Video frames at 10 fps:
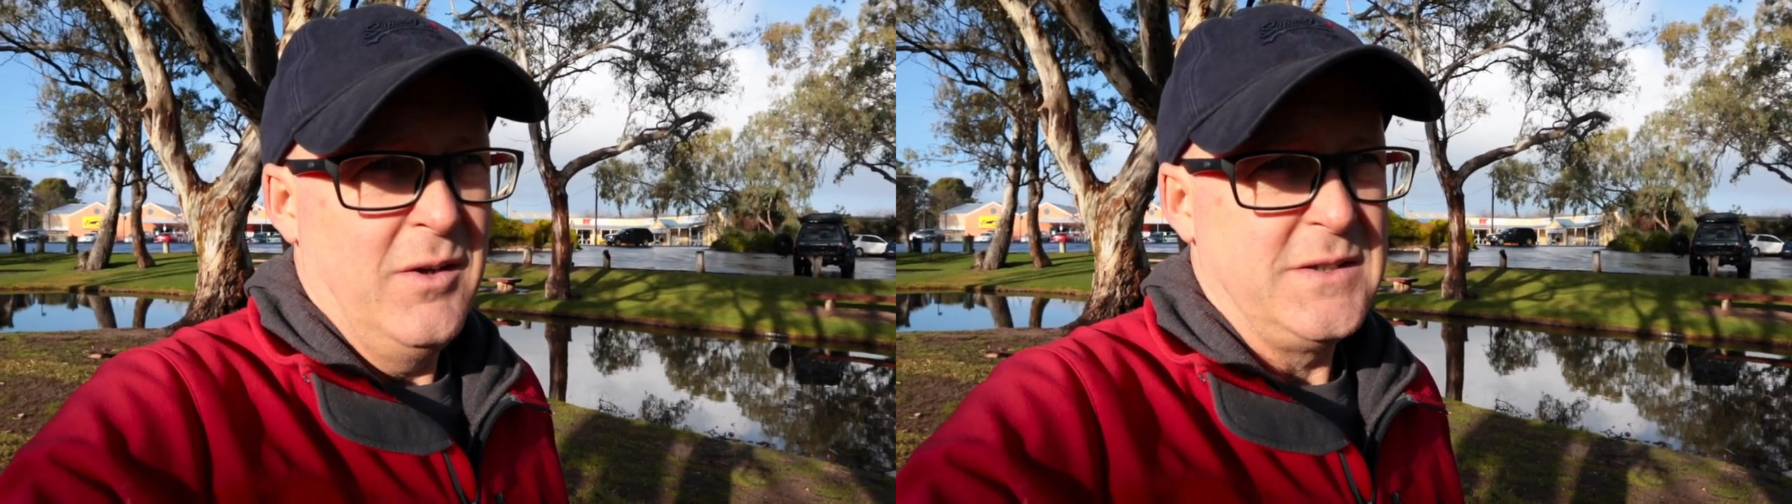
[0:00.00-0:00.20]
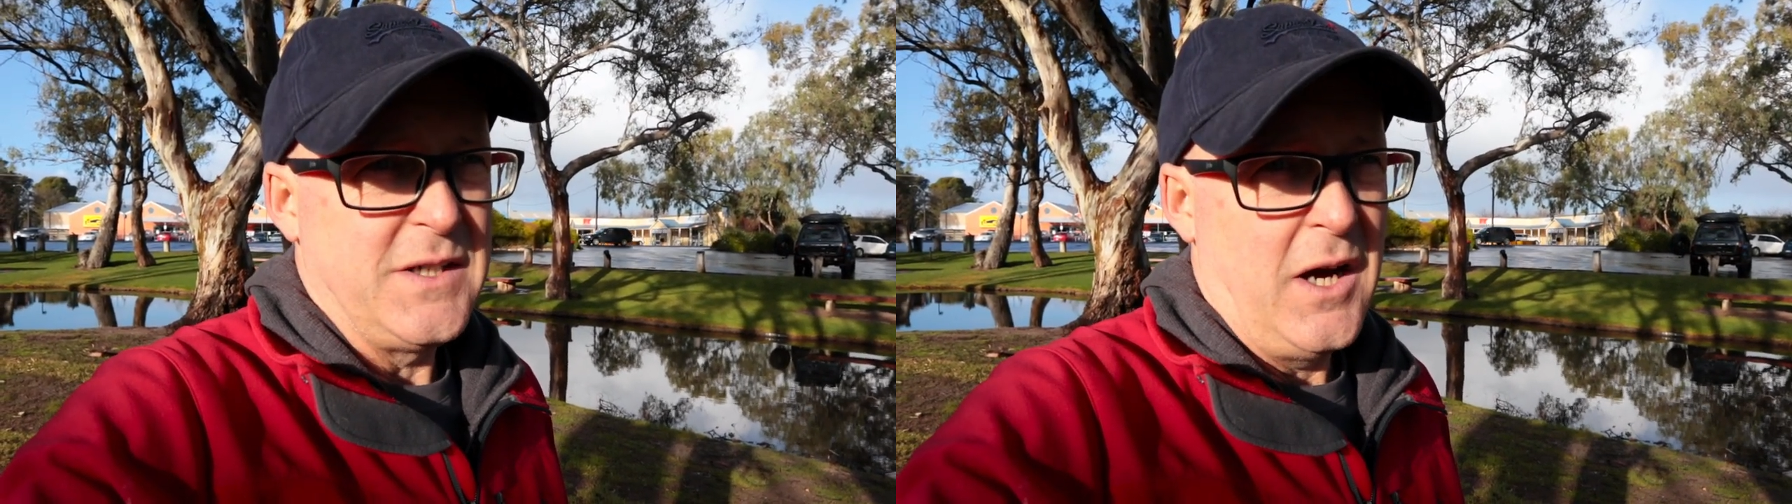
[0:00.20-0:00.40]

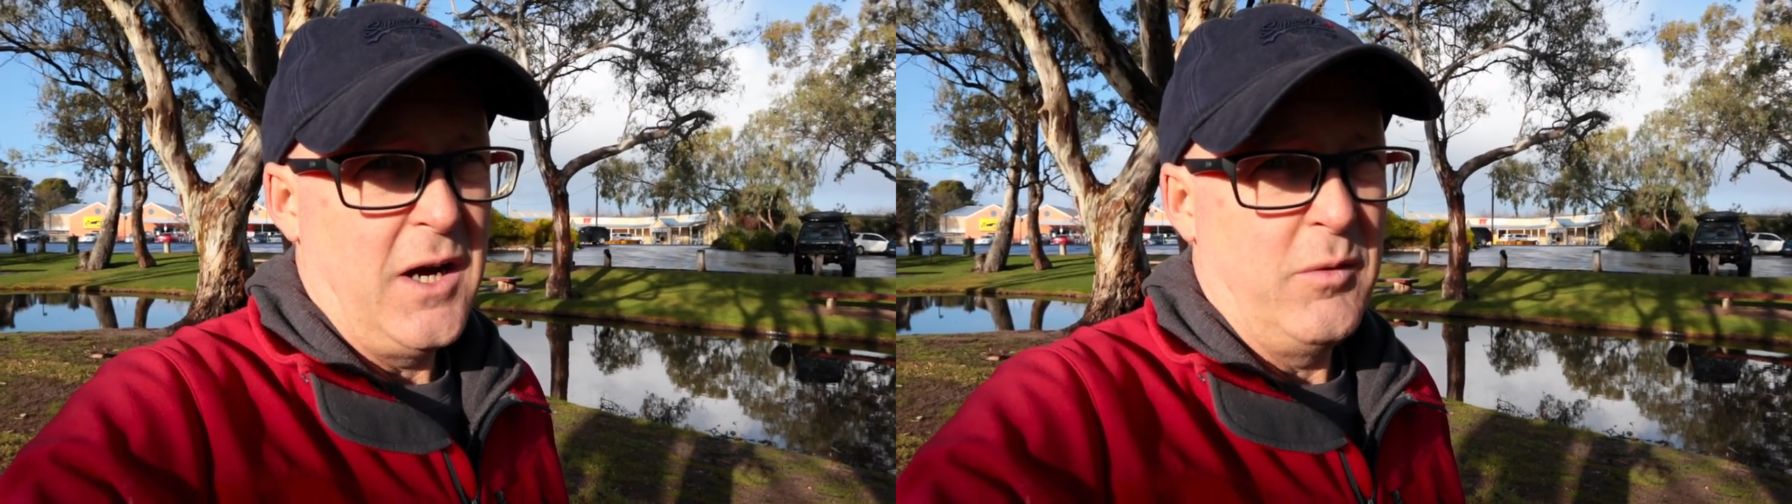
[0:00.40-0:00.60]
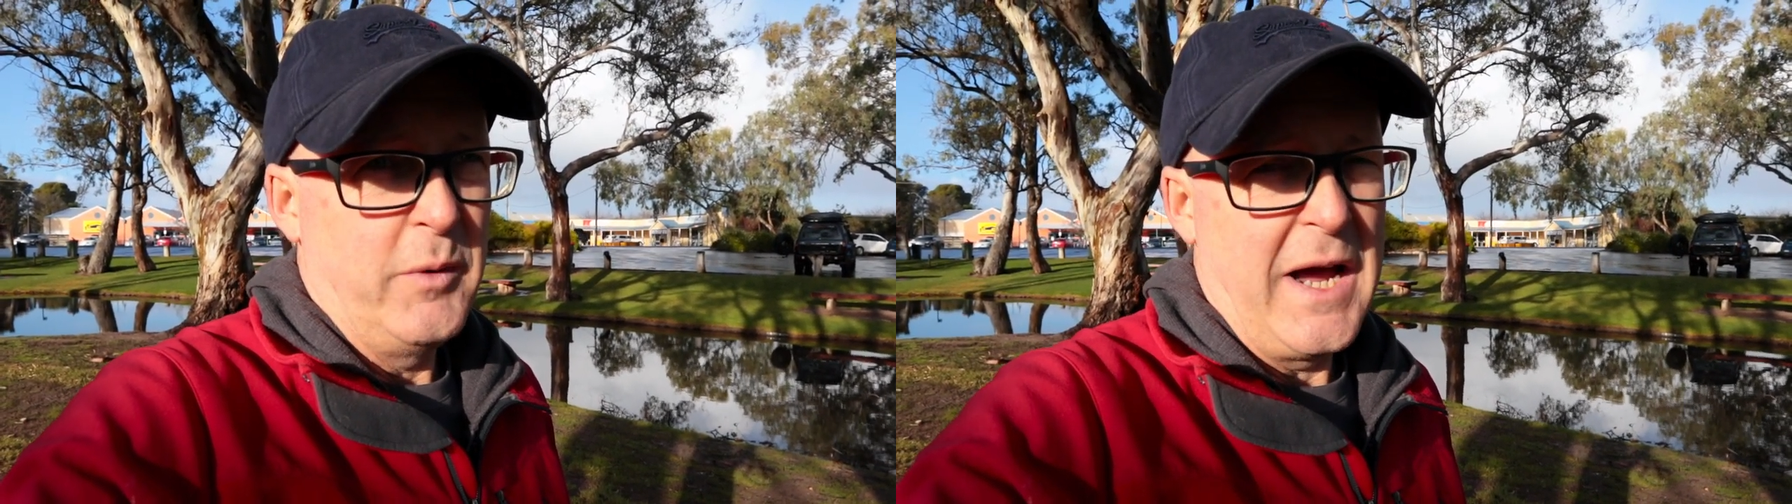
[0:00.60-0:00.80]

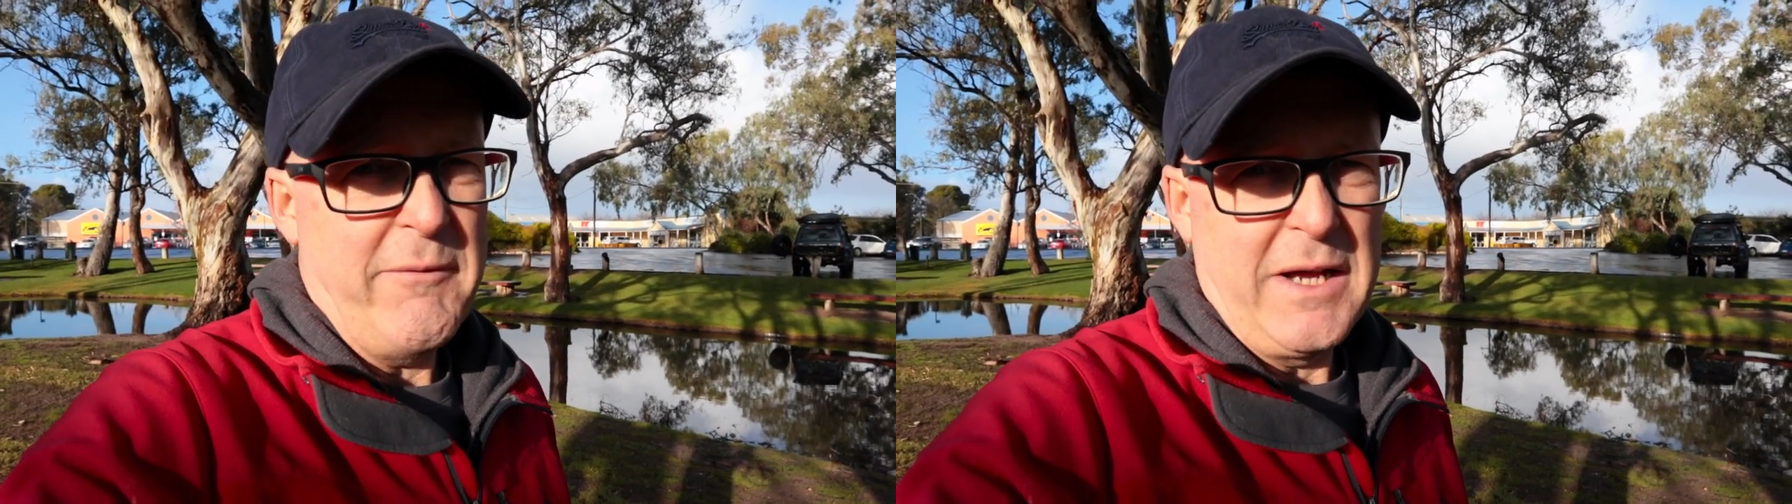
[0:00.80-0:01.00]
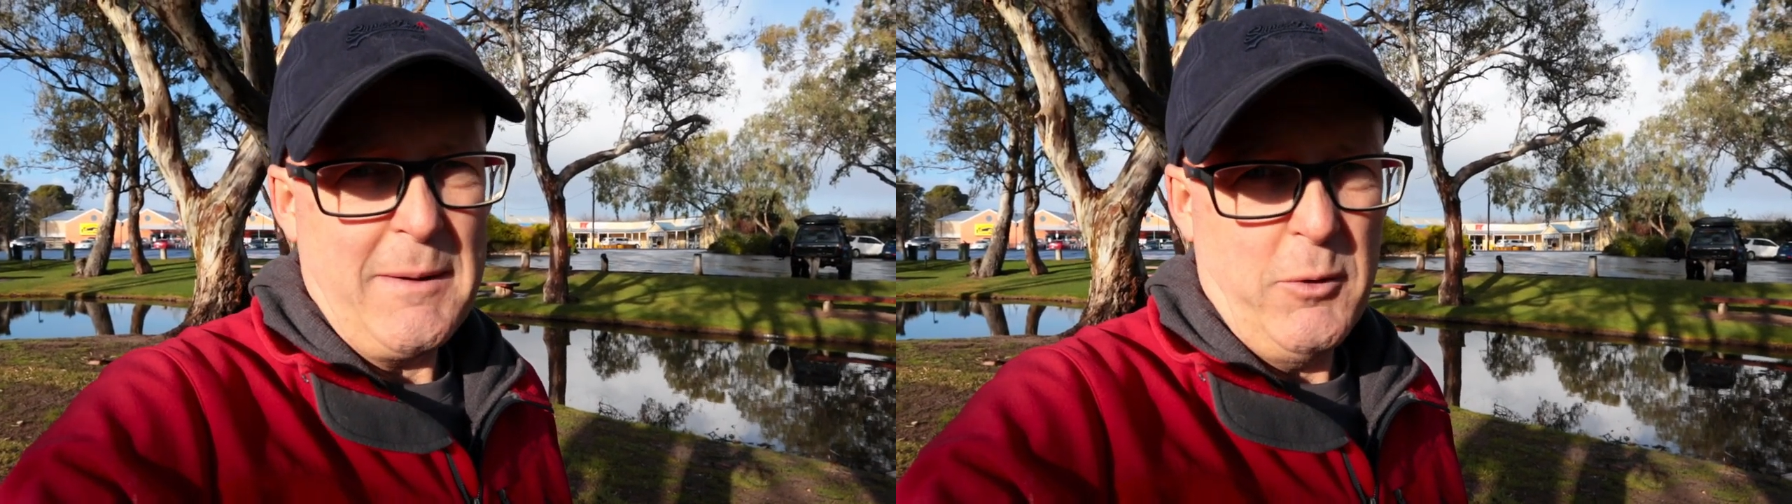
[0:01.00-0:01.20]
so we
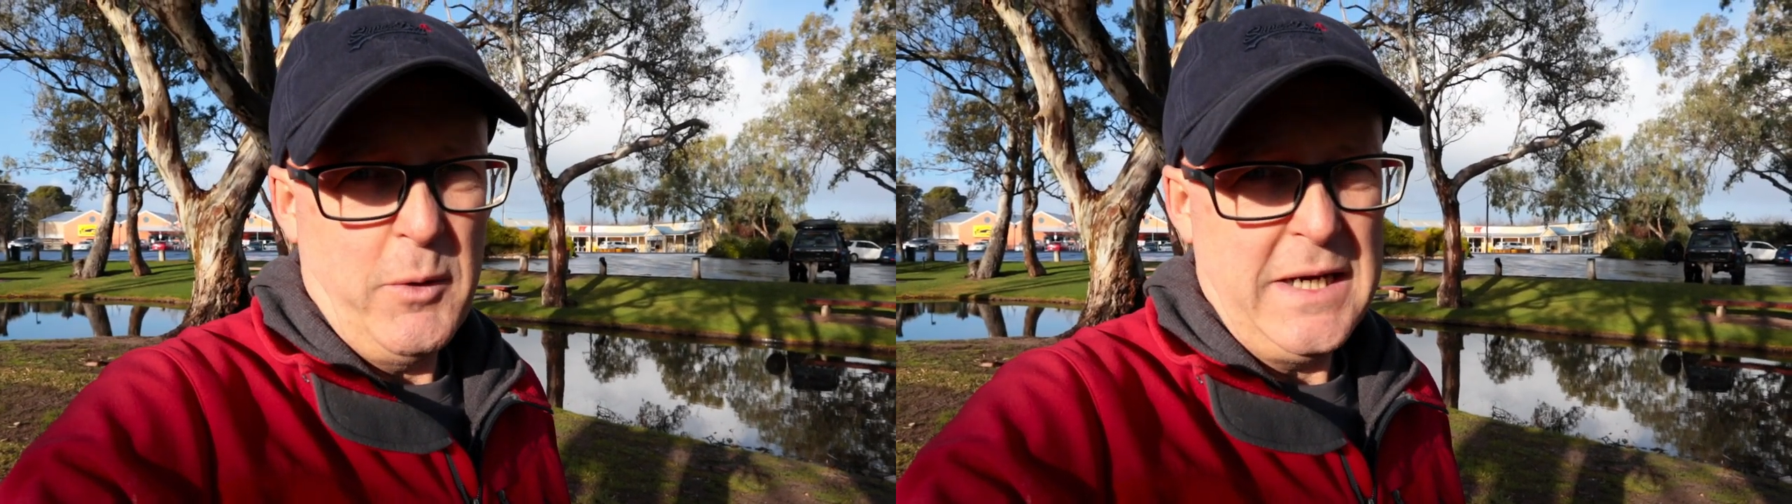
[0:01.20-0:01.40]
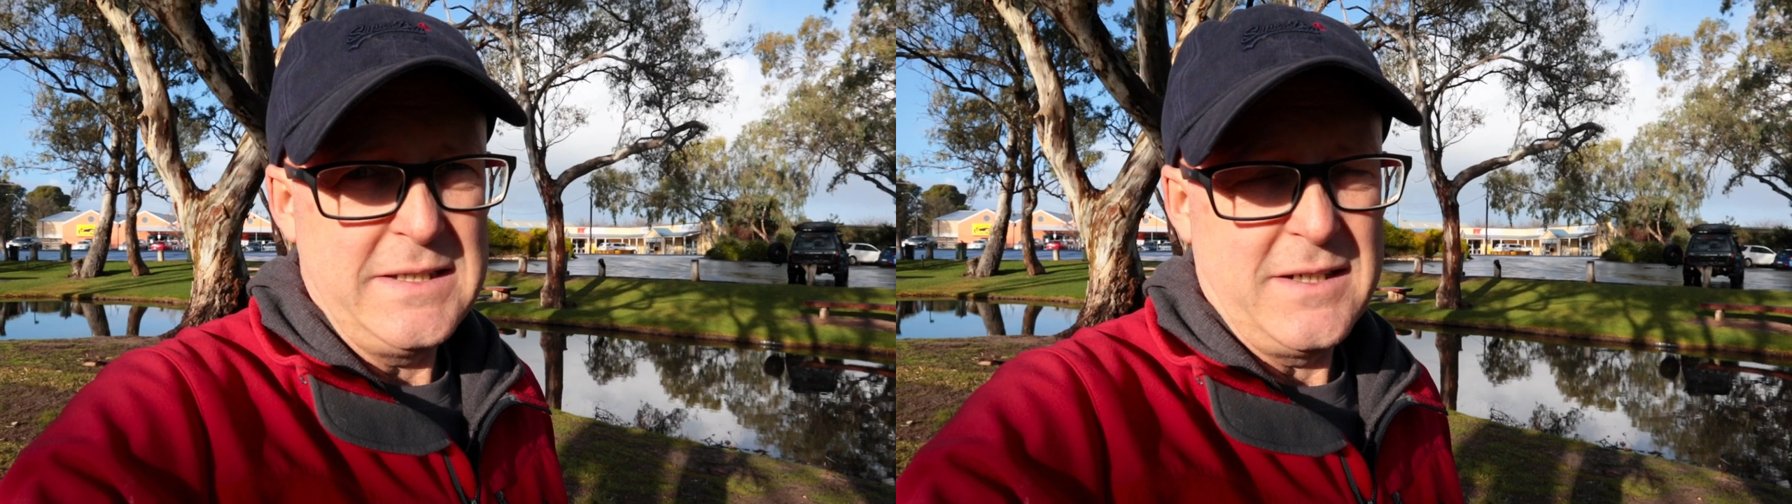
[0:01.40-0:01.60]
gave it a couple of
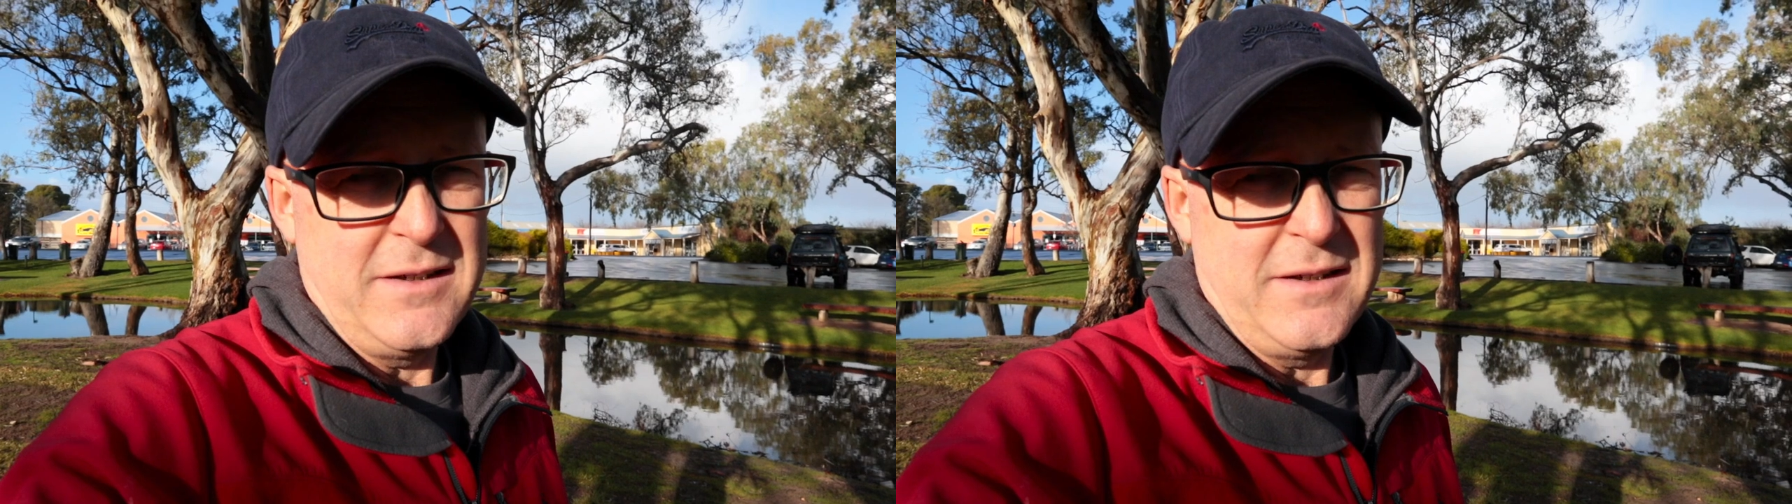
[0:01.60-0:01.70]
weeks